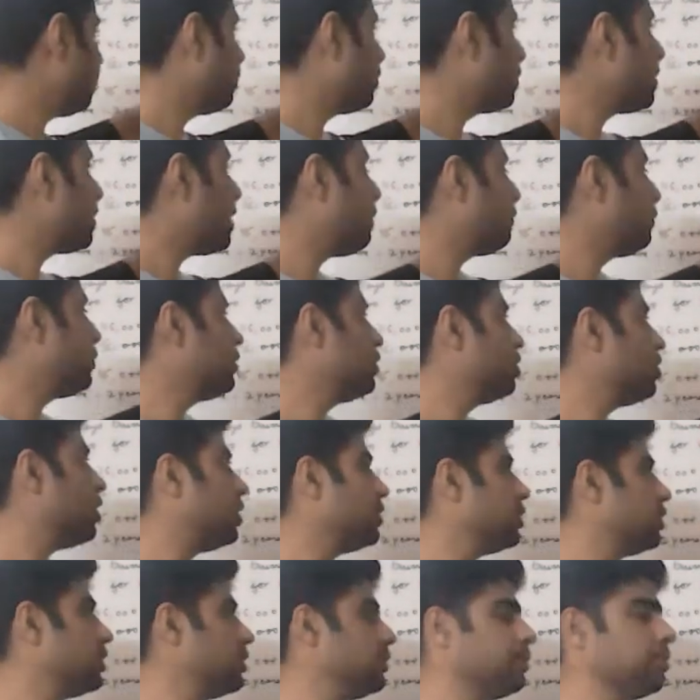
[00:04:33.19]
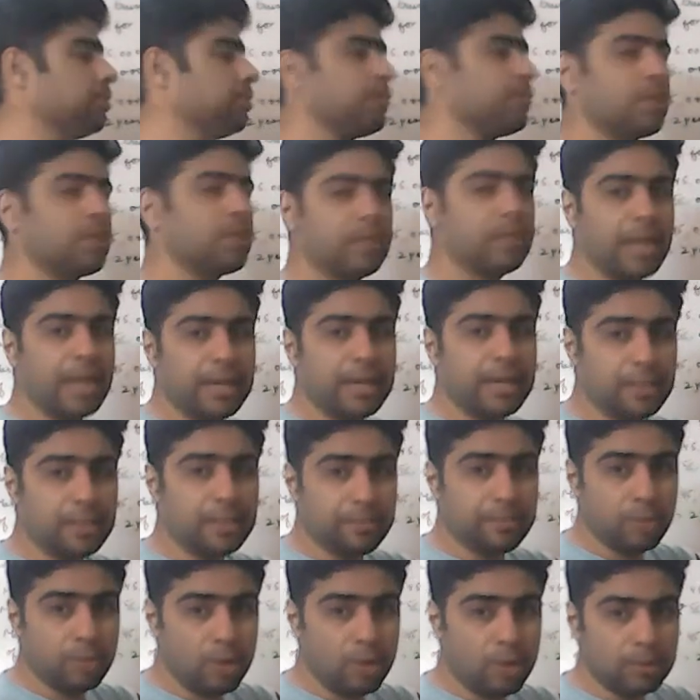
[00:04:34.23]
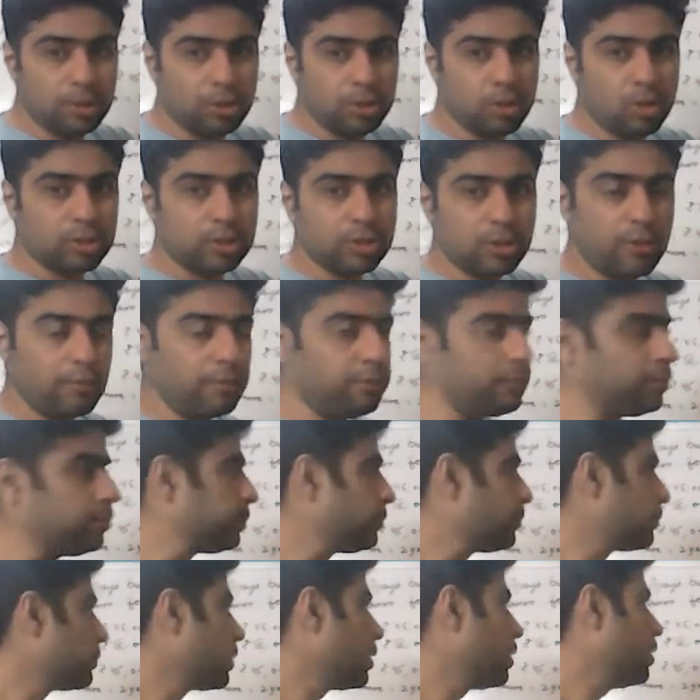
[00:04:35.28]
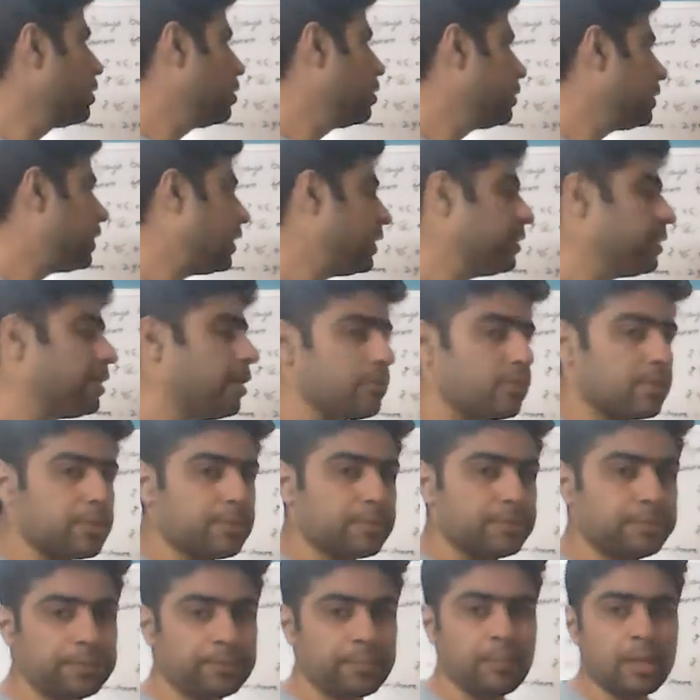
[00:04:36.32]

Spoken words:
was after charging an abnormal loss of 10,000.